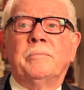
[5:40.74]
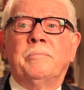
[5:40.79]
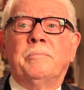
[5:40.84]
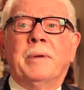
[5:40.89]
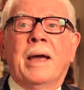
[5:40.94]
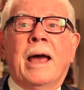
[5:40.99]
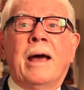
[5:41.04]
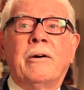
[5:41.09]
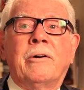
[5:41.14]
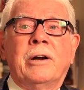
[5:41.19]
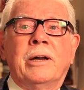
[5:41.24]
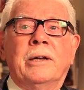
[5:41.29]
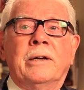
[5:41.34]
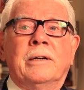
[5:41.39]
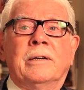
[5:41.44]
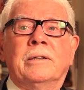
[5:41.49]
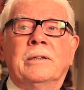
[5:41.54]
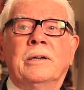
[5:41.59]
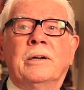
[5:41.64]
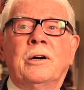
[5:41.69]

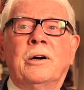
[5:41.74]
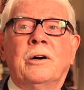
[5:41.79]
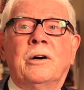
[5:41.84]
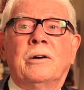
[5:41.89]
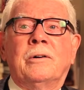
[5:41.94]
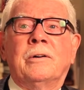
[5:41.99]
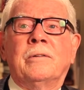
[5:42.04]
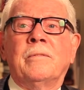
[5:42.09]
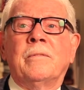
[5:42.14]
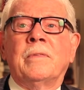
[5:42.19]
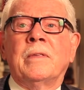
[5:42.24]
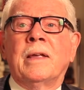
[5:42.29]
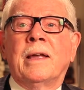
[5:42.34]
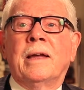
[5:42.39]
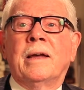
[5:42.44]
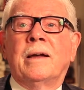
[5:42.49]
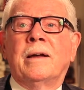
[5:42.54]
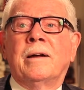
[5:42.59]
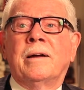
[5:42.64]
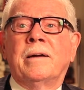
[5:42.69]
barrier or
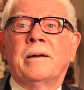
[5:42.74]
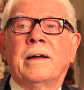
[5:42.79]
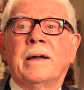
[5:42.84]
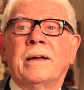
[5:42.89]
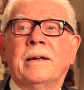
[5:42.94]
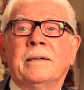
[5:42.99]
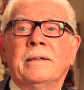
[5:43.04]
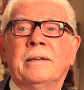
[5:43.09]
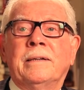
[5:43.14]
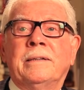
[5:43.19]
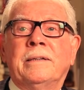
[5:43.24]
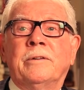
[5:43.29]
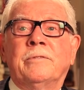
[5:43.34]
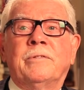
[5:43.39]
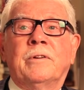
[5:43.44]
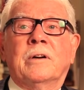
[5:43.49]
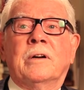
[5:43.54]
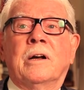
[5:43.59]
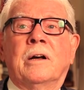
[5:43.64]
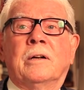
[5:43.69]
a
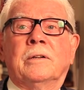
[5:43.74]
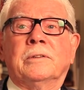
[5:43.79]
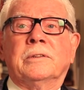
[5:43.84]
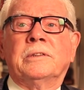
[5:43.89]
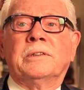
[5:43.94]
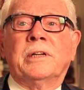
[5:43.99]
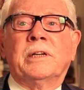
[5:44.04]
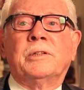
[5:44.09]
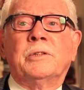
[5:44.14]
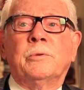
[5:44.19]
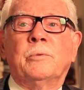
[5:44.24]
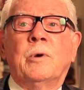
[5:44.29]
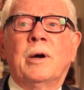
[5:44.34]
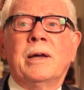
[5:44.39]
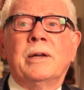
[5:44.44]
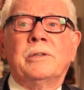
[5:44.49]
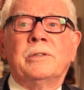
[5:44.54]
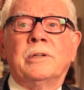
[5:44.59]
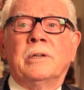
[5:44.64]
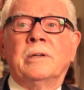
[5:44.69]
difficult
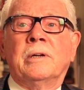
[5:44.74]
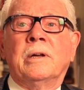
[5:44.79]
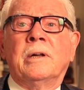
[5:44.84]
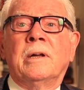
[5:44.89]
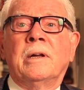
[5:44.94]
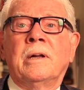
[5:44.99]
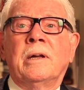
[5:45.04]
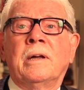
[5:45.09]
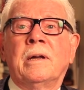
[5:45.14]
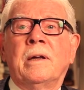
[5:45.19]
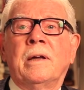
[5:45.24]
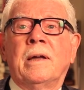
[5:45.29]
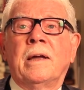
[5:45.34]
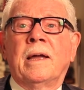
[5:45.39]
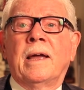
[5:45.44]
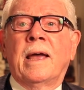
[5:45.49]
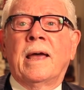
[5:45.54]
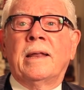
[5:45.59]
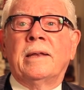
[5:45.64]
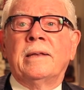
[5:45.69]
situation.
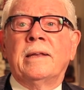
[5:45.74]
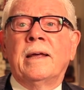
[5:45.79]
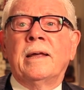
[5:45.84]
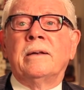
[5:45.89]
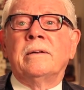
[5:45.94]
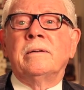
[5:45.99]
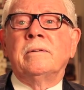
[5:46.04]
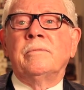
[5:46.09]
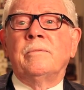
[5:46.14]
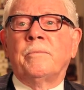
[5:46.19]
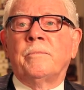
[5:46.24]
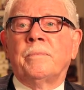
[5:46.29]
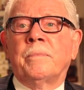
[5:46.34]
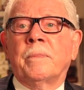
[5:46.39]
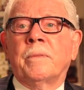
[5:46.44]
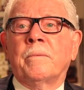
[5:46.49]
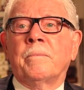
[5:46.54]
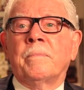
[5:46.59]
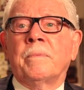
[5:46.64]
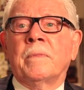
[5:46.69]
And then
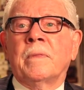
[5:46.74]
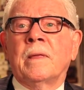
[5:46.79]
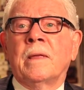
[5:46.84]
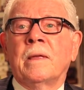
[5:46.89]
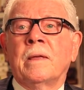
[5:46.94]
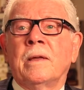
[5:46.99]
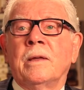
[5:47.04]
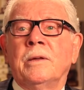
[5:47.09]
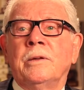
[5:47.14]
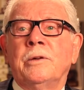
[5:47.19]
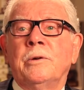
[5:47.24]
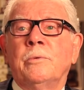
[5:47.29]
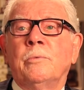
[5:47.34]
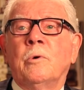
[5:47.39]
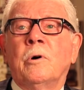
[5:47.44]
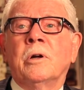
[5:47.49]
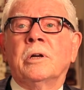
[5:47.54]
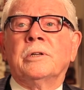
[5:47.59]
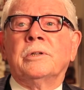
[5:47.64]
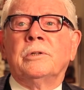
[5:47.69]
you
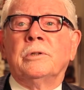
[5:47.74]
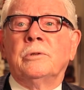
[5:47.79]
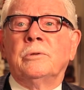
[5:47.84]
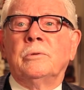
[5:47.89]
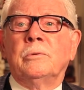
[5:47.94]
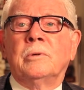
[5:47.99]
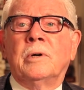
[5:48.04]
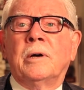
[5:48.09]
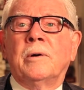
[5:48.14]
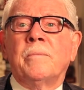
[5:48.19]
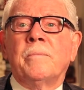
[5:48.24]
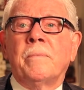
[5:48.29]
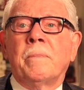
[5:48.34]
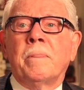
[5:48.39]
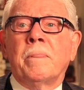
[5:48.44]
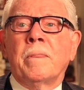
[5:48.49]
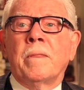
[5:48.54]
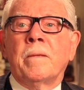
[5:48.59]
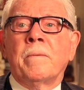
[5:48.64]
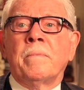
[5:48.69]
want to
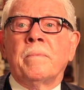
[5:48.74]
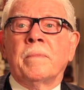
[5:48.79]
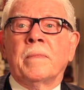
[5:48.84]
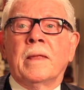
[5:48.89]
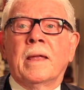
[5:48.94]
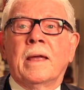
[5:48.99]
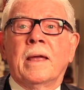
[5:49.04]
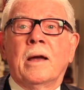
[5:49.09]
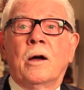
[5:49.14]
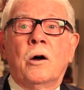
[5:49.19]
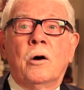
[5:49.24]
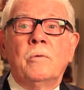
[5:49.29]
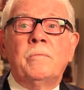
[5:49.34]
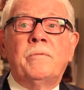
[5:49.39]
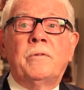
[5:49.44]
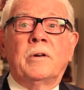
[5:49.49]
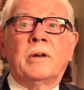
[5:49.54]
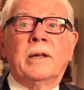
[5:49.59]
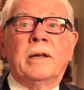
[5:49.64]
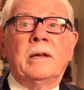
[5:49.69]

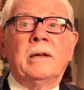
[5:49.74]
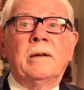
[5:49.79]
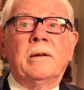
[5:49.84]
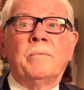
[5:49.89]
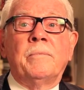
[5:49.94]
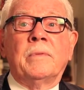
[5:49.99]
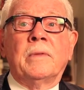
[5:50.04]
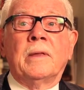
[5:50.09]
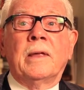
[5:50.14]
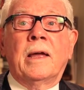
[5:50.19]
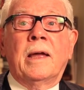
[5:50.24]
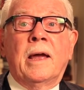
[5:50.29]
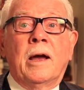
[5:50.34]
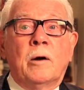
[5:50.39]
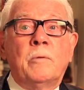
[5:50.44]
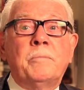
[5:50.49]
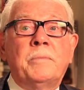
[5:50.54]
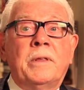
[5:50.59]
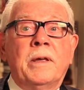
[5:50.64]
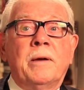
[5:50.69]
hopefully
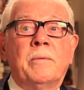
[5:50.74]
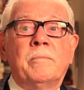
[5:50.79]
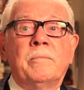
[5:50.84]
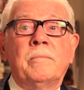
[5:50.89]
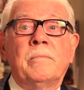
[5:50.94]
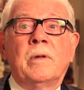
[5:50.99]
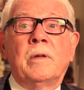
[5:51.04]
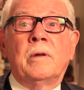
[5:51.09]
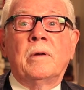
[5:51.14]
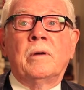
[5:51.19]
help them